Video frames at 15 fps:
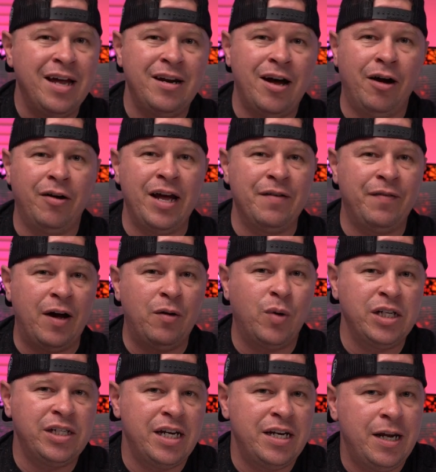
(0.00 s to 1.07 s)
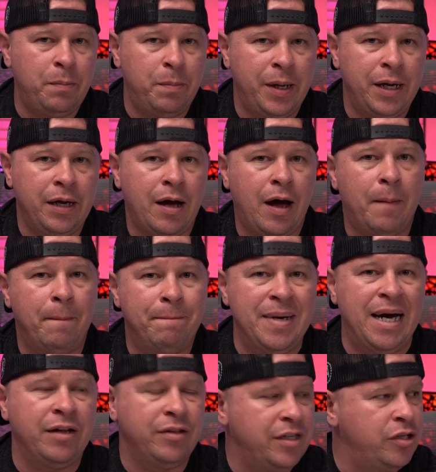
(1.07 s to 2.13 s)
Now, if I was to nitpick
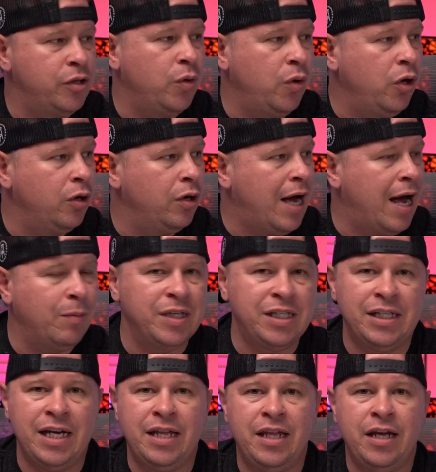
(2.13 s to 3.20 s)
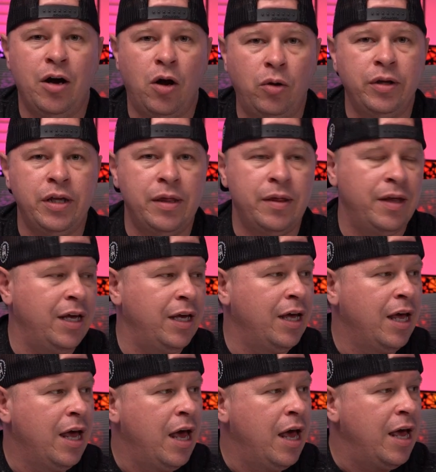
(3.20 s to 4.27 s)
about this cooler, I would say the only
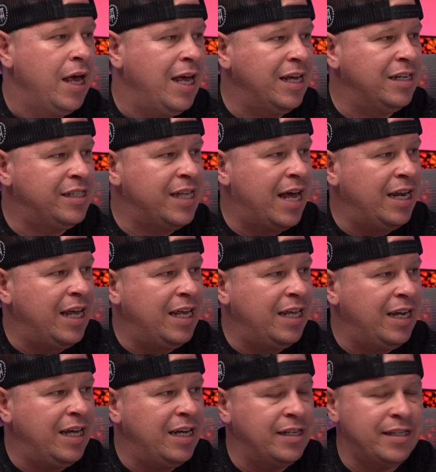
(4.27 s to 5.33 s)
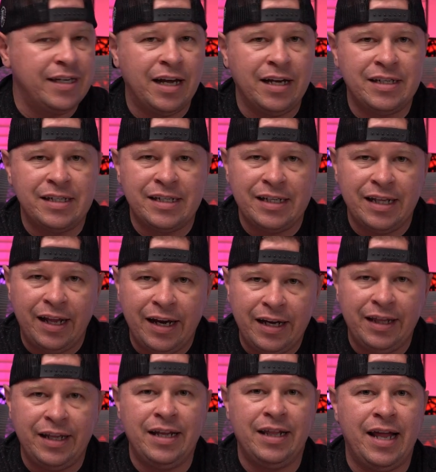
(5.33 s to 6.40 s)
thing is that it is
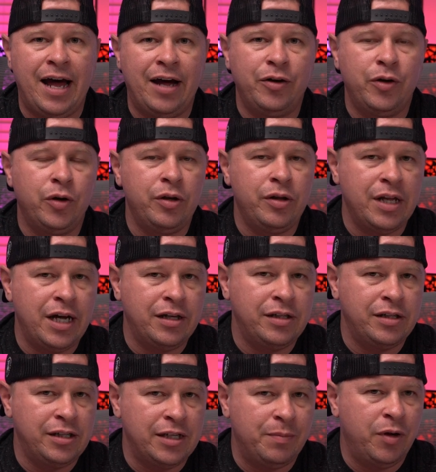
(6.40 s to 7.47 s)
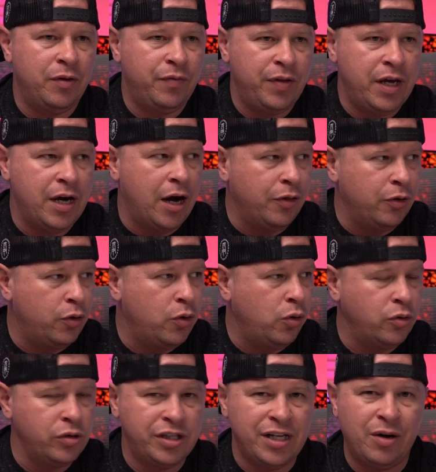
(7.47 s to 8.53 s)
slightly louder than some of the other
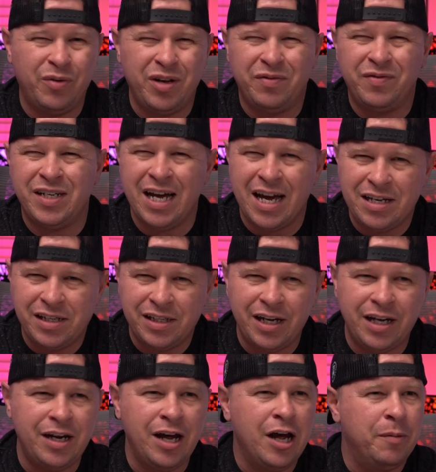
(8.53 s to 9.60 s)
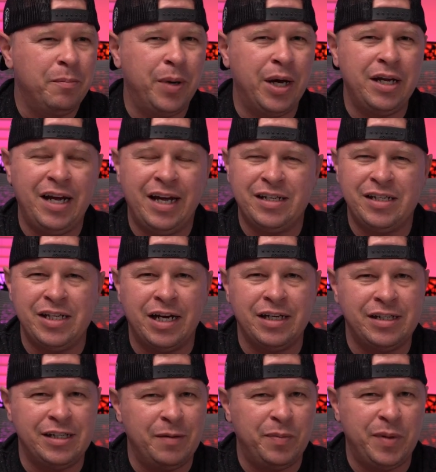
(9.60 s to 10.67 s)
coolers that we've tested, but it's
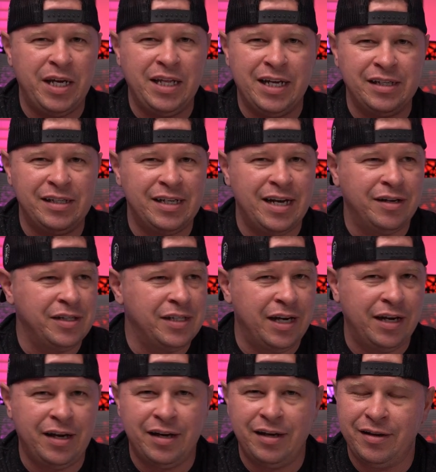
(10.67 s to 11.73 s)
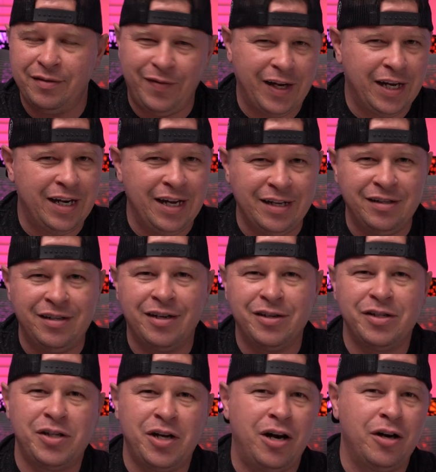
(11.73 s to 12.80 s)
not something that sounds like an
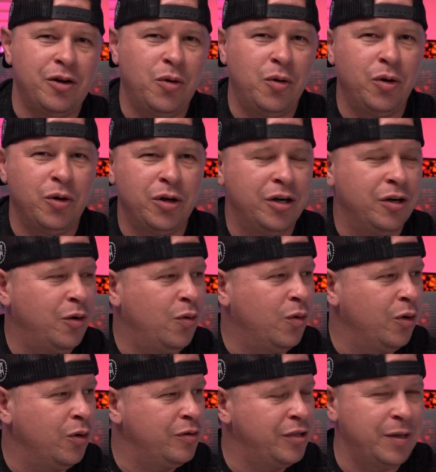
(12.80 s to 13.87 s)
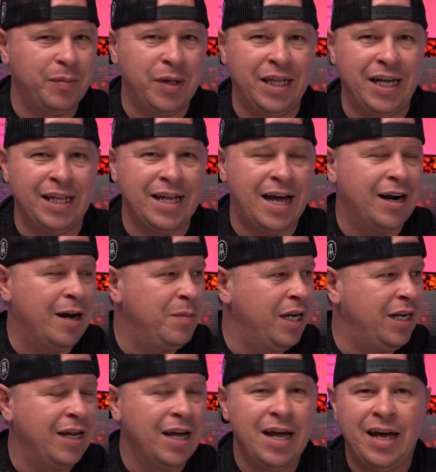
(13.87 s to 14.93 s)
Intel stock cooler or something like that. I
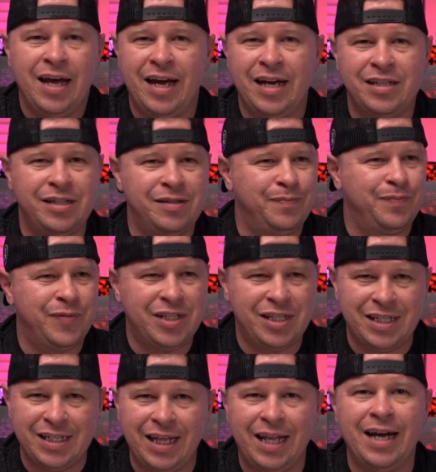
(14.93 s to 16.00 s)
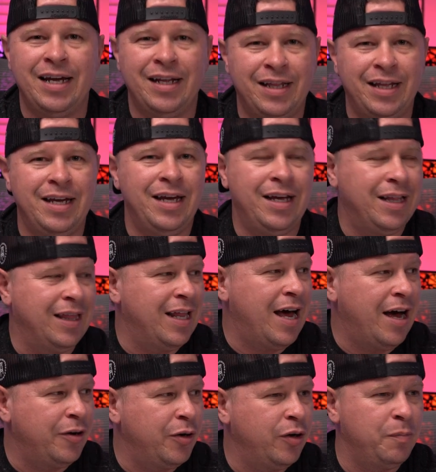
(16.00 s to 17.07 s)
mean, it's slightly
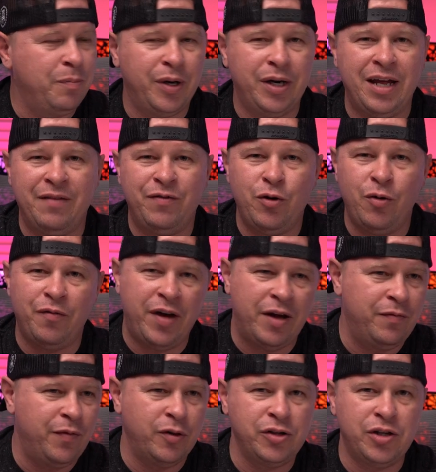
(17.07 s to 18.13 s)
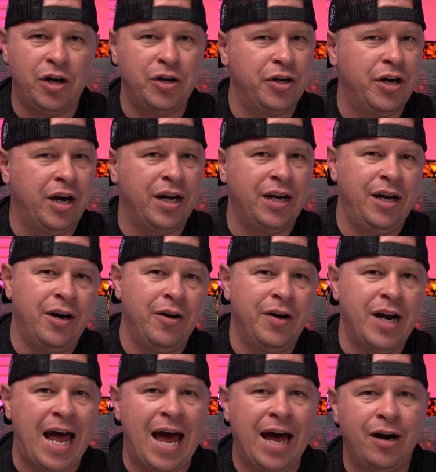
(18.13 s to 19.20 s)
louder, but if you have headphones on, you're not gonna hear
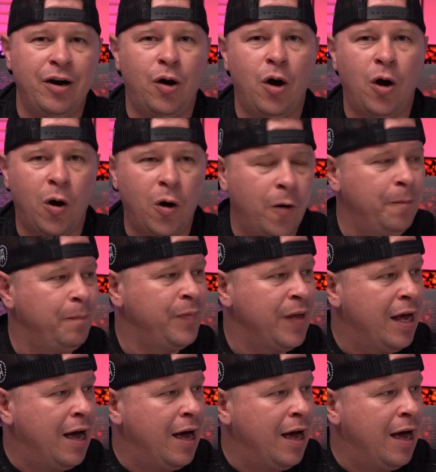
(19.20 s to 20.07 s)
it at all.